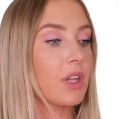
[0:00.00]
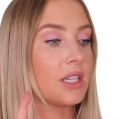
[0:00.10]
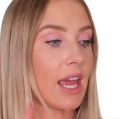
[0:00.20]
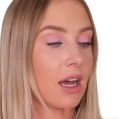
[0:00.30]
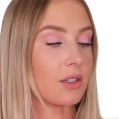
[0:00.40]

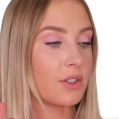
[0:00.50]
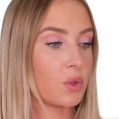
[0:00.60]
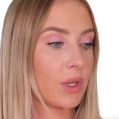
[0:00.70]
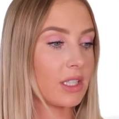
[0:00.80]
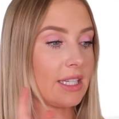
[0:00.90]
Now,
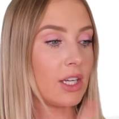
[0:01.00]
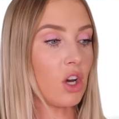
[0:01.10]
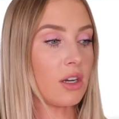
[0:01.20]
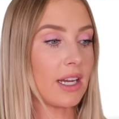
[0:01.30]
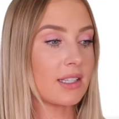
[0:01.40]
just quickly, he
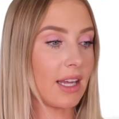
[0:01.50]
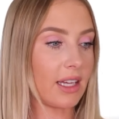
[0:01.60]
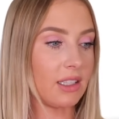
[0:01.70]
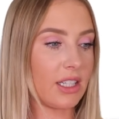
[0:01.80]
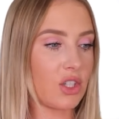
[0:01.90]
got his
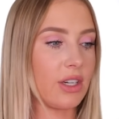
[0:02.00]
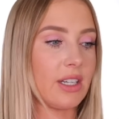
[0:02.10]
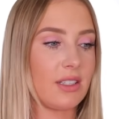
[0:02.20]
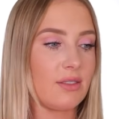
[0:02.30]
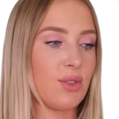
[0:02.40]
like
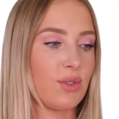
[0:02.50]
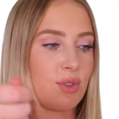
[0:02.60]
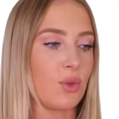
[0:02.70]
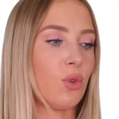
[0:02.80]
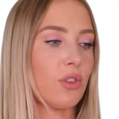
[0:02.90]
electric
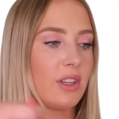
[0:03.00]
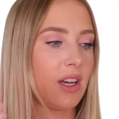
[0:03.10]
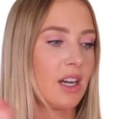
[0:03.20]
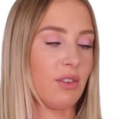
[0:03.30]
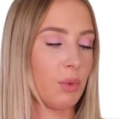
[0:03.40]
saw thing,
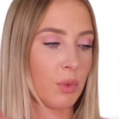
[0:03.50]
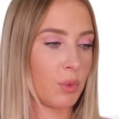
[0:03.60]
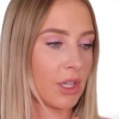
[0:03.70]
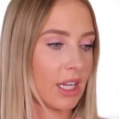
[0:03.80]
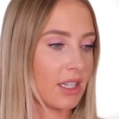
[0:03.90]
I don't know
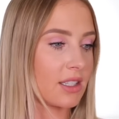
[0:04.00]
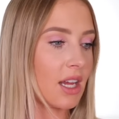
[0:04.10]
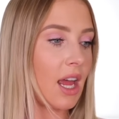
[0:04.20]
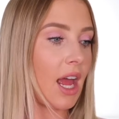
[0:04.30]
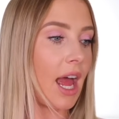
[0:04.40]
what that is,
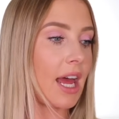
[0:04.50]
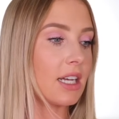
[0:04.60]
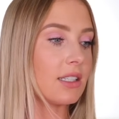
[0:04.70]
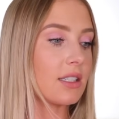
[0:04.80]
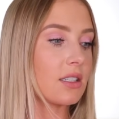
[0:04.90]

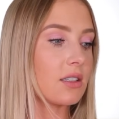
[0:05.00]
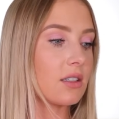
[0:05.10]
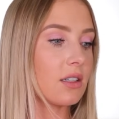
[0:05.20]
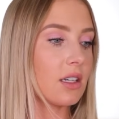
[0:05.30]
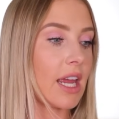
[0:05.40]
and
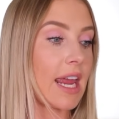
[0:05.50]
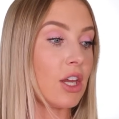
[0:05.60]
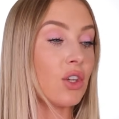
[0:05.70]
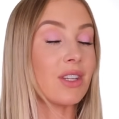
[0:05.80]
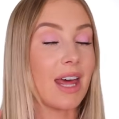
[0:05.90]

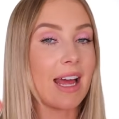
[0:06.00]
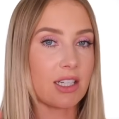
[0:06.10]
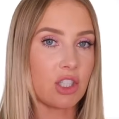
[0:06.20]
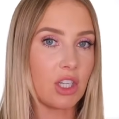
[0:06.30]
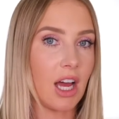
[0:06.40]
he used
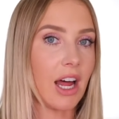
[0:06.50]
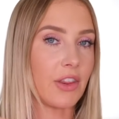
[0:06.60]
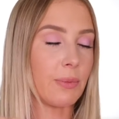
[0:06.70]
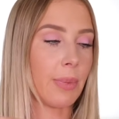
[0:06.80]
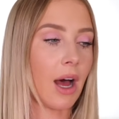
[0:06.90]
that to
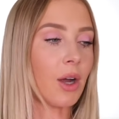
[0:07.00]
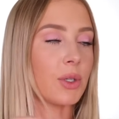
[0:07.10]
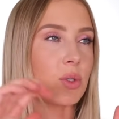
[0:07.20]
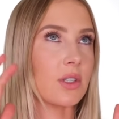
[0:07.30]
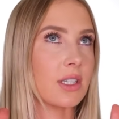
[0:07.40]
cut the bark,
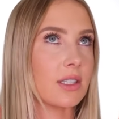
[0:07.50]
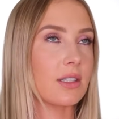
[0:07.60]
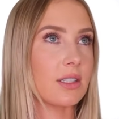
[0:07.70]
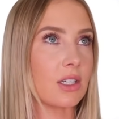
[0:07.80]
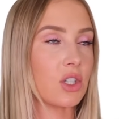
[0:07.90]
which was
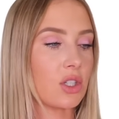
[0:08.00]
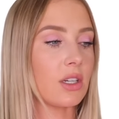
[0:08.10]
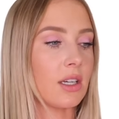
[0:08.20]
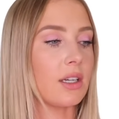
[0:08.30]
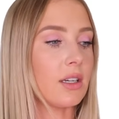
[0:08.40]
such
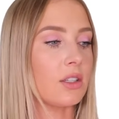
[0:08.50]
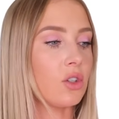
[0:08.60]
a